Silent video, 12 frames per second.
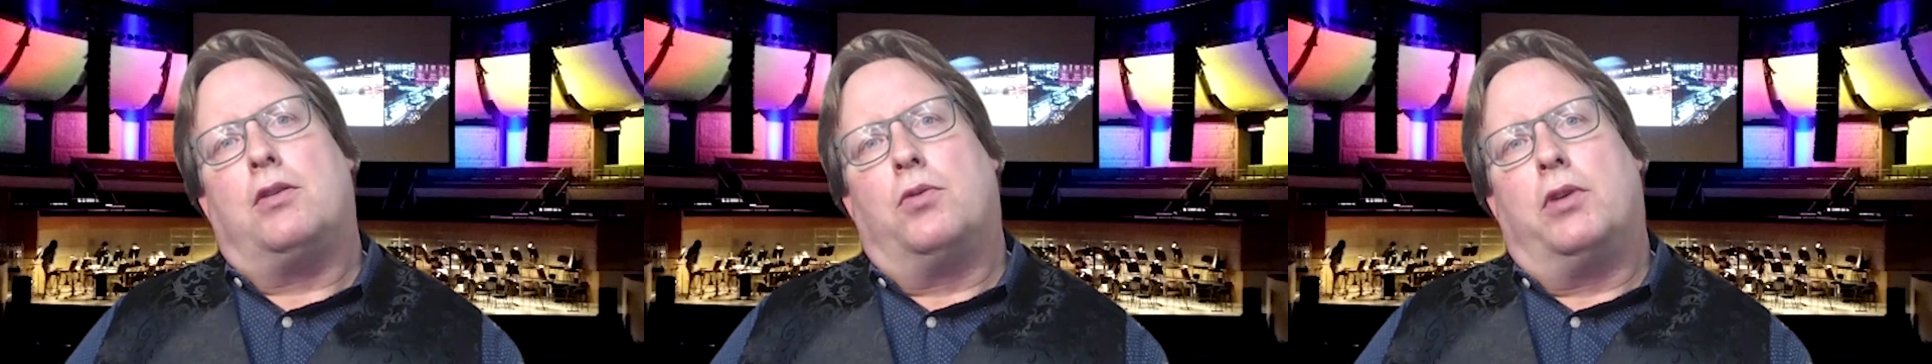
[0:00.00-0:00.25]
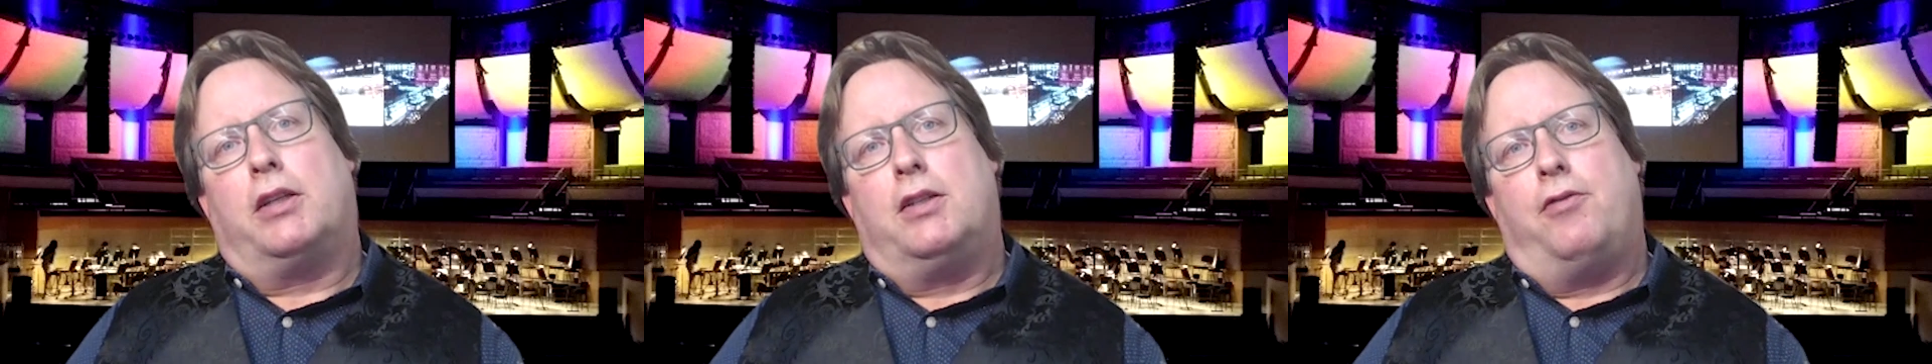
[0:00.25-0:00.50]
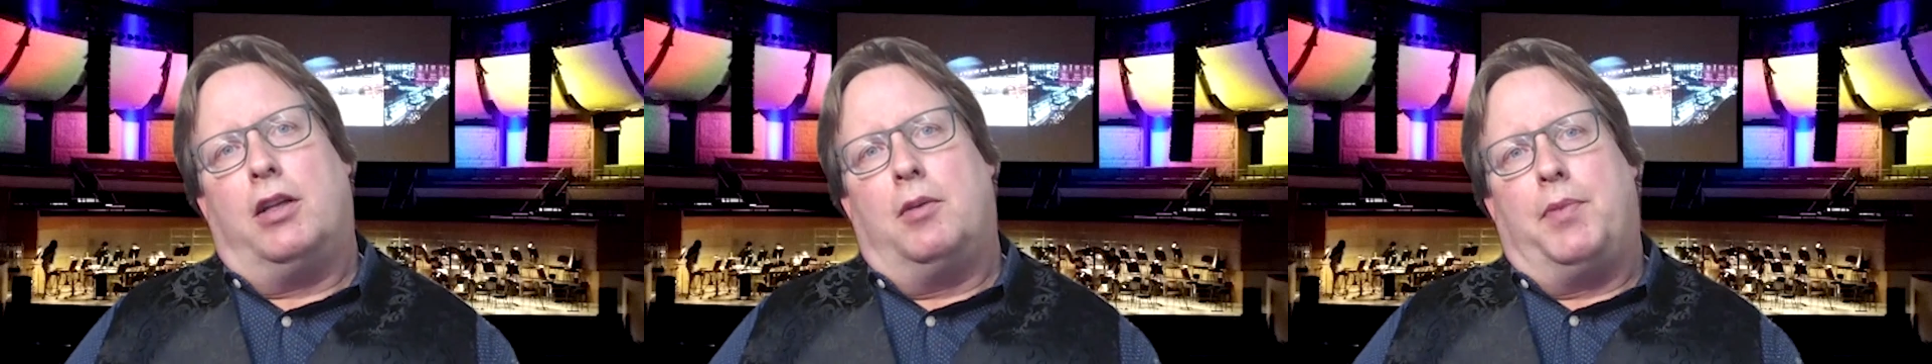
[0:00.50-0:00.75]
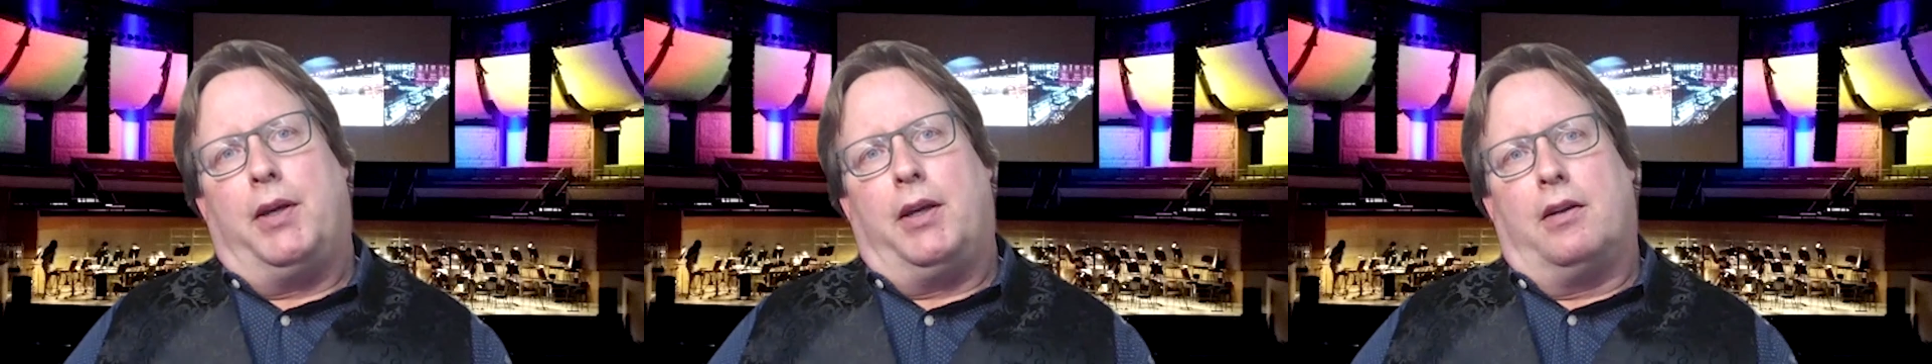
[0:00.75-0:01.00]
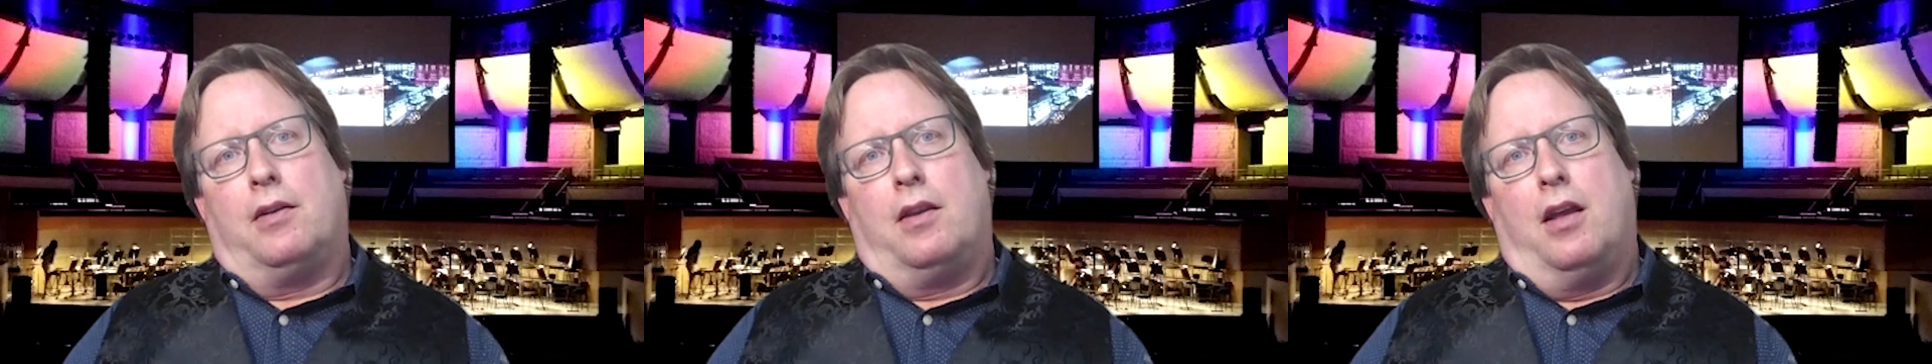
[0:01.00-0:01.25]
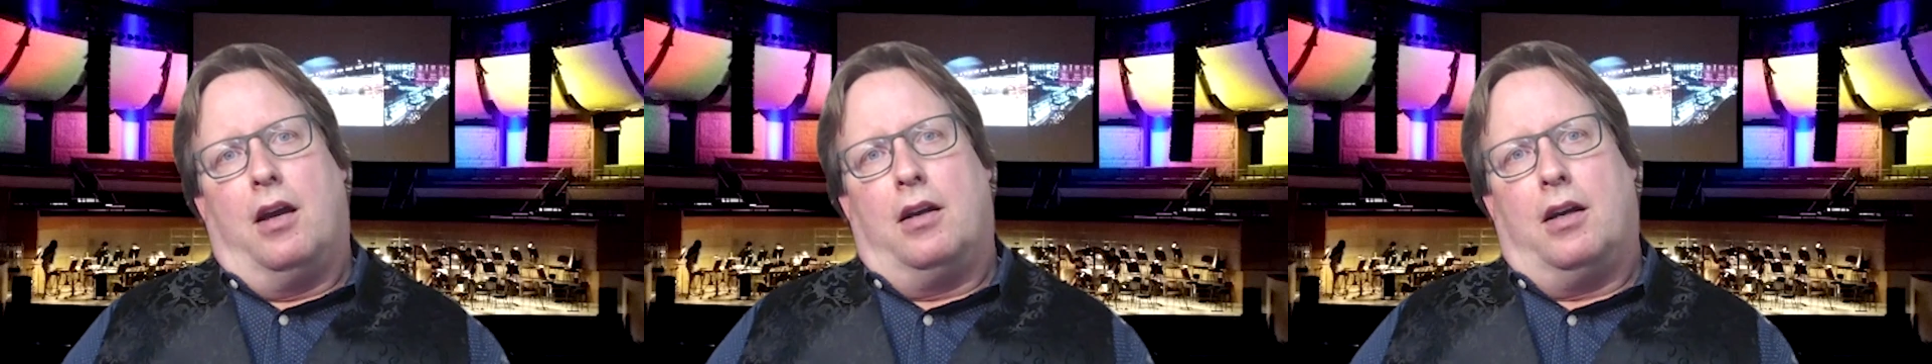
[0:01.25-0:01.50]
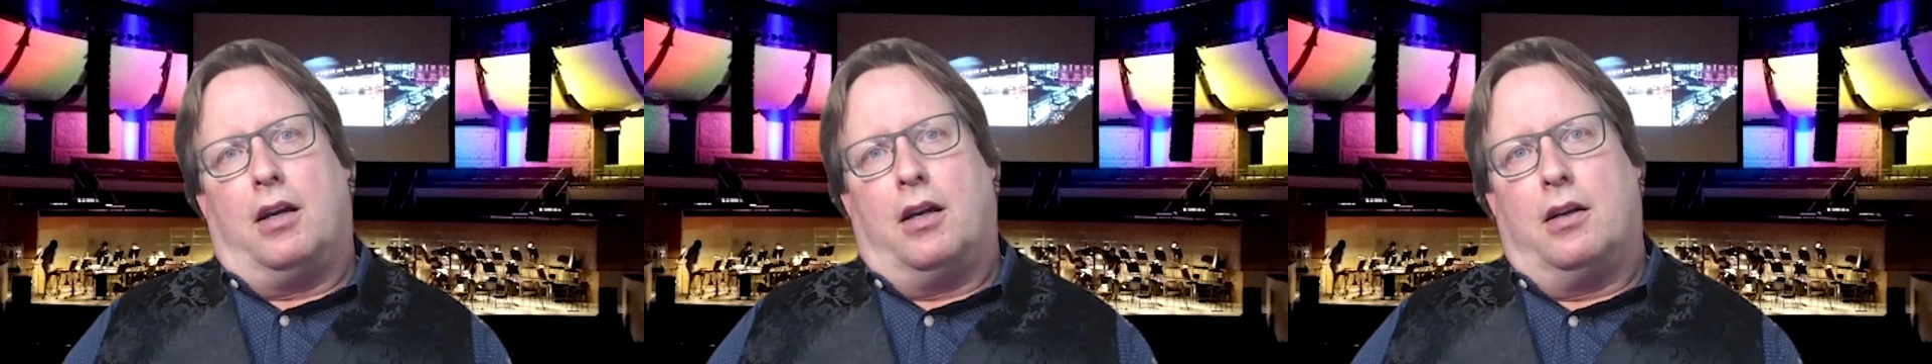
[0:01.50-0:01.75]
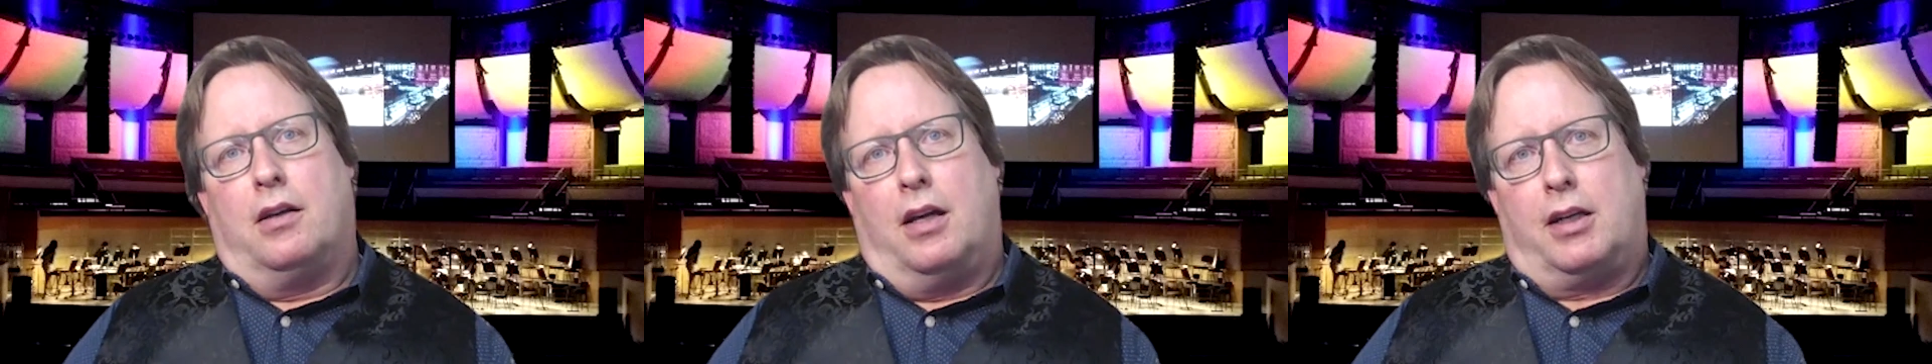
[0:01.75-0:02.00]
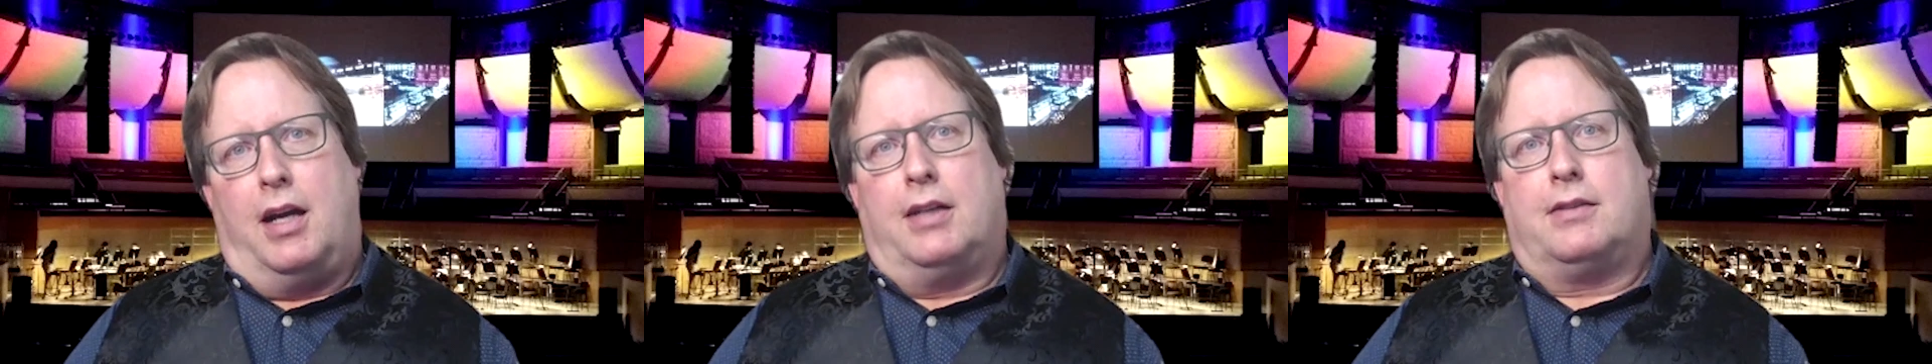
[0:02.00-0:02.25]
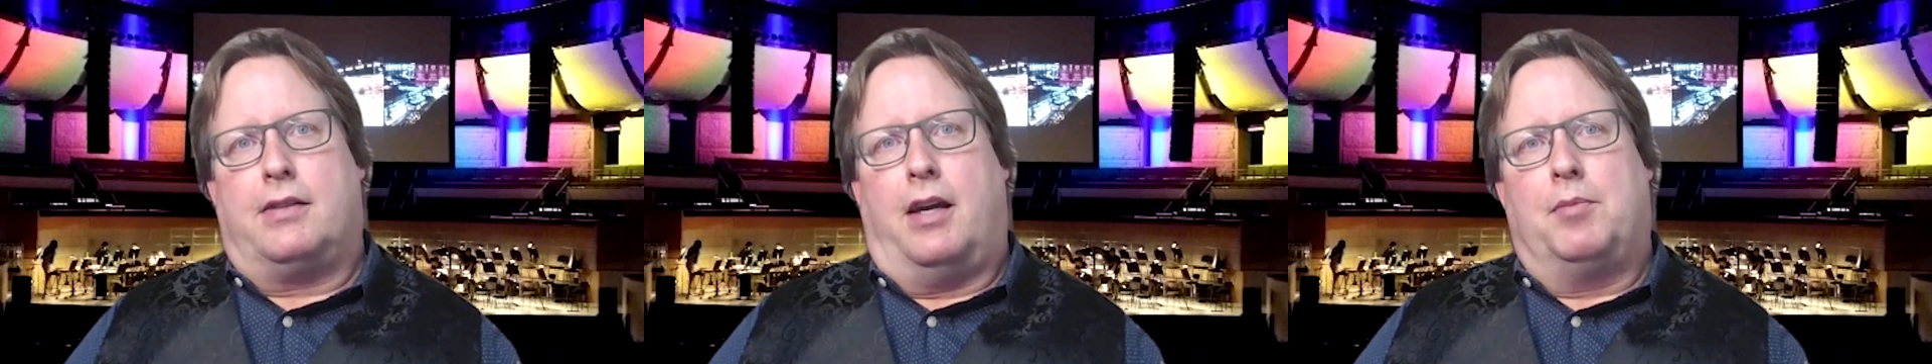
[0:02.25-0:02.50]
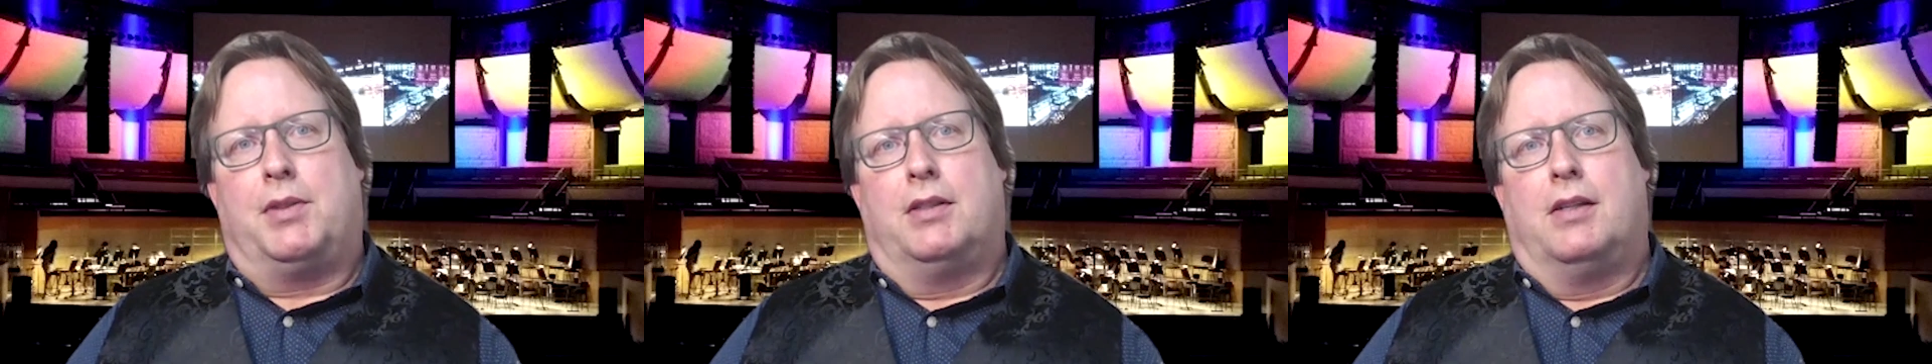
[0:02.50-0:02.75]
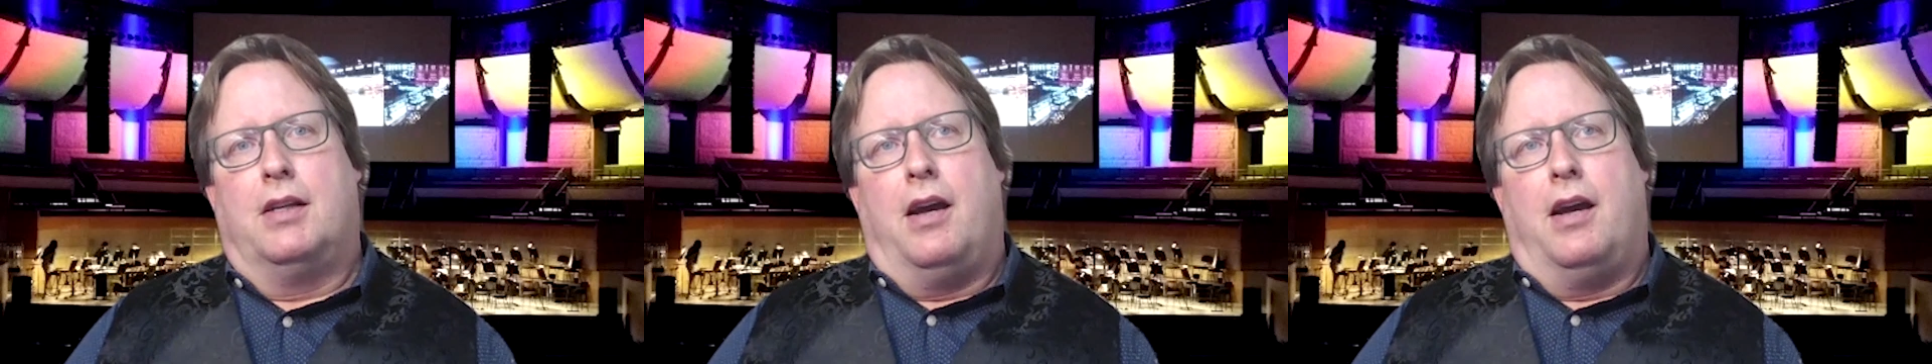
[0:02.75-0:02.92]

to work developing a concept.